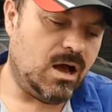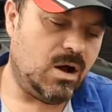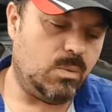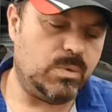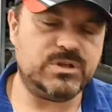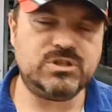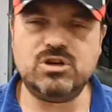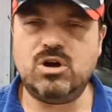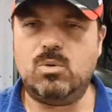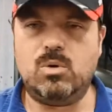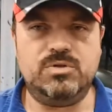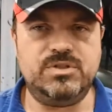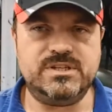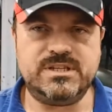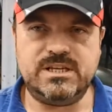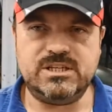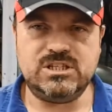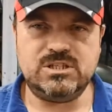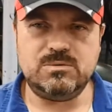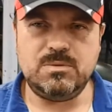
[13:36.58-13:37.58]
We don't want this
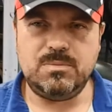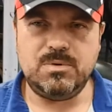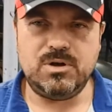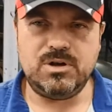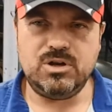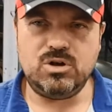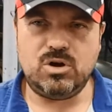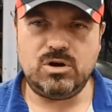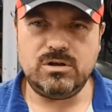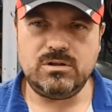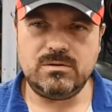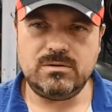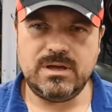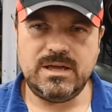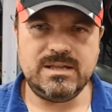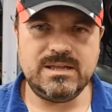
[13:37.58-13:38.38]
engine to be burning oil.